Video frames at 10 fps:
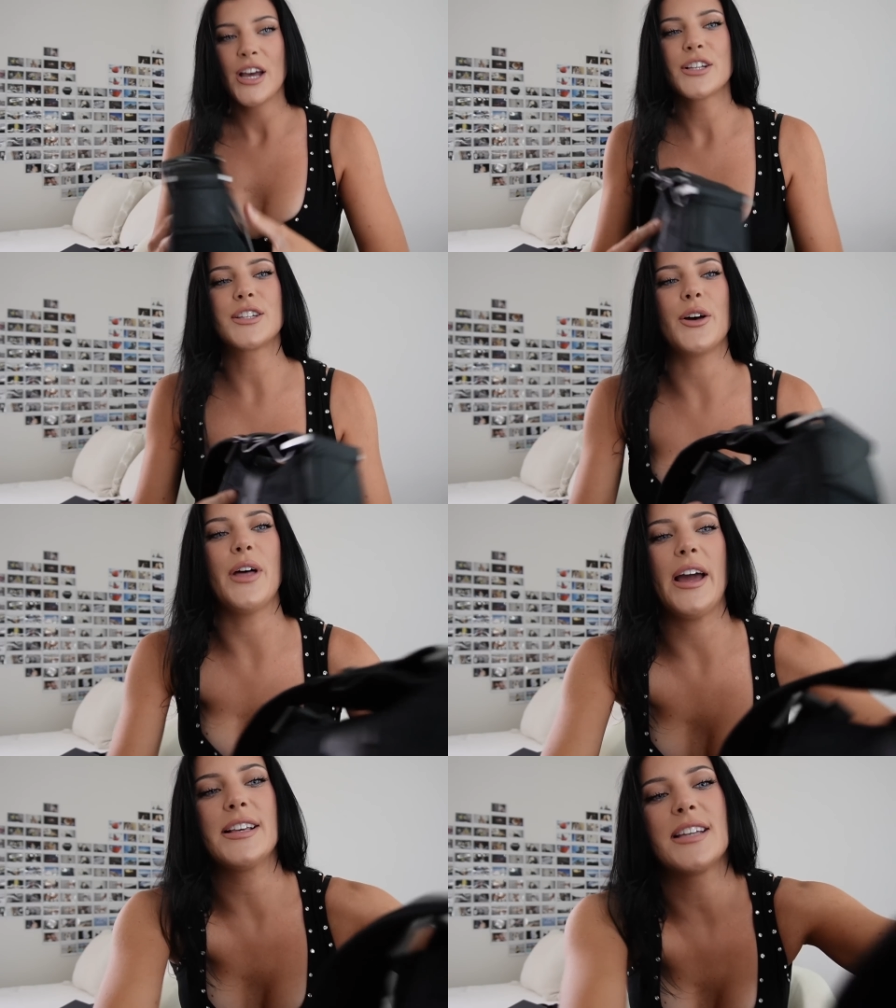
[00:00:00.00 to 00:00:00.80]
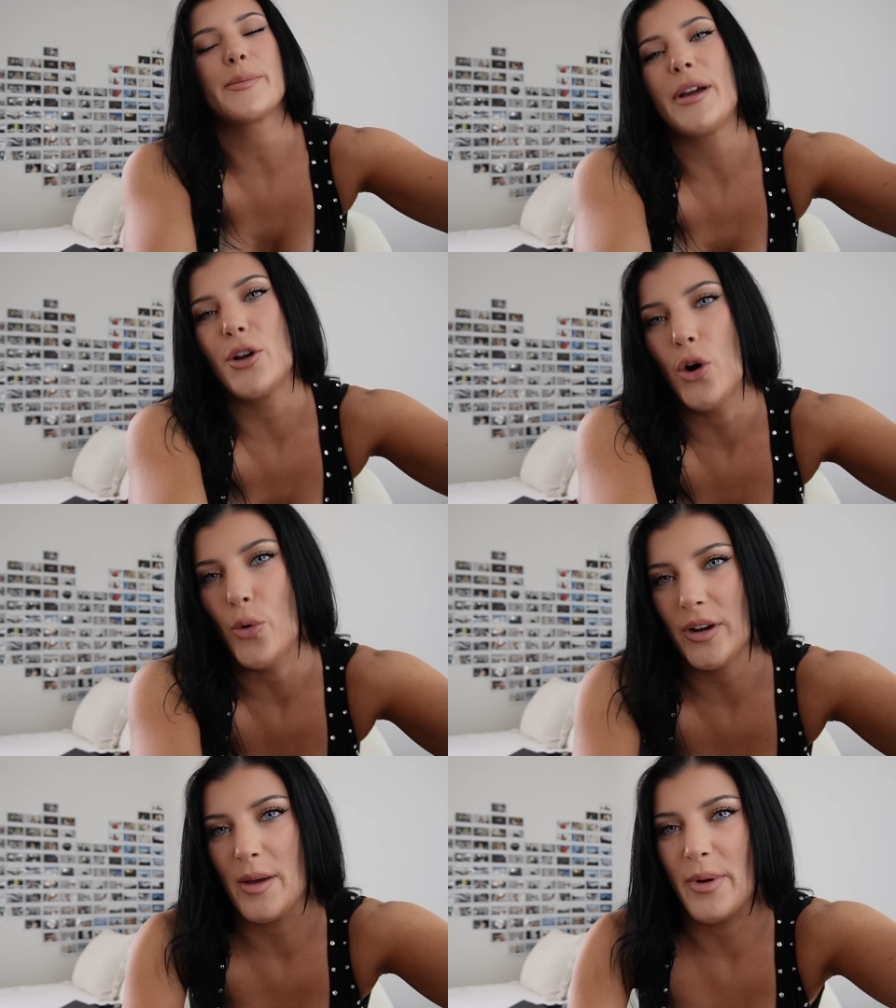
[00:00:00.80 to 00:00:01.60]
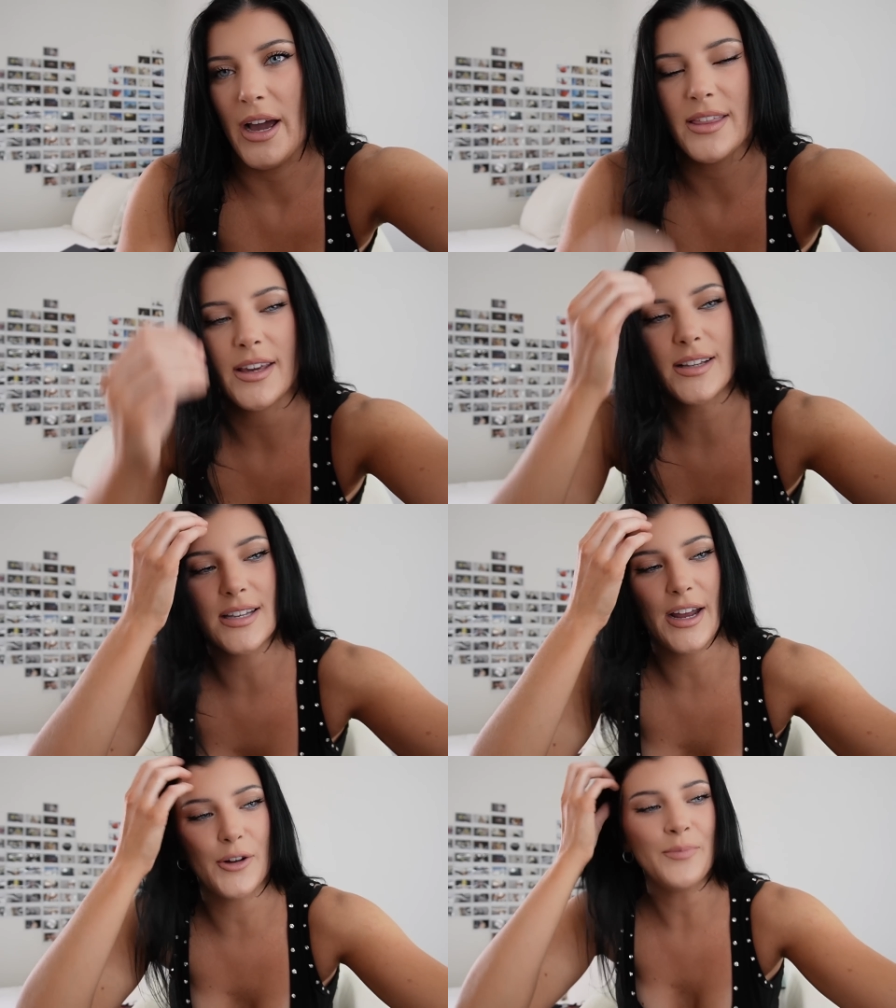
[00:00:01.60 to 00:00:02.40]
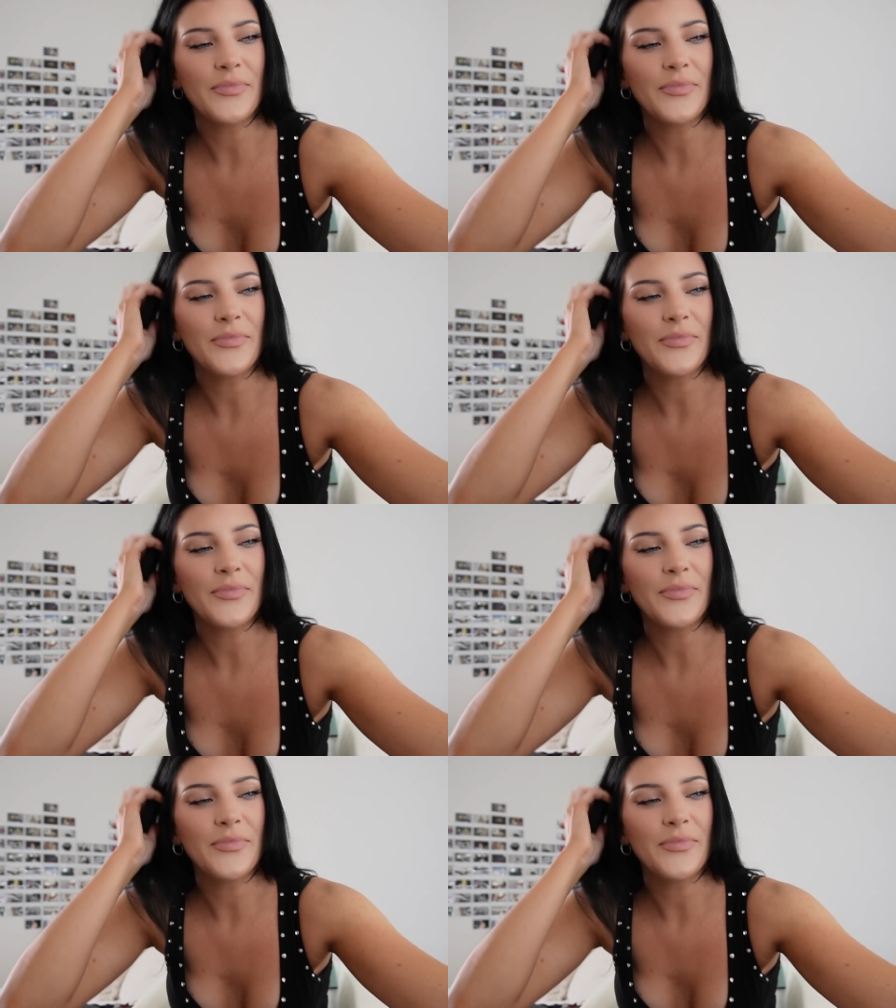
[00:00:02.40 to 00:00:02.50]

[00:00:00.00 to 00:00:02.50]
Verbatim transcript: So that is like my goal when I buy things now.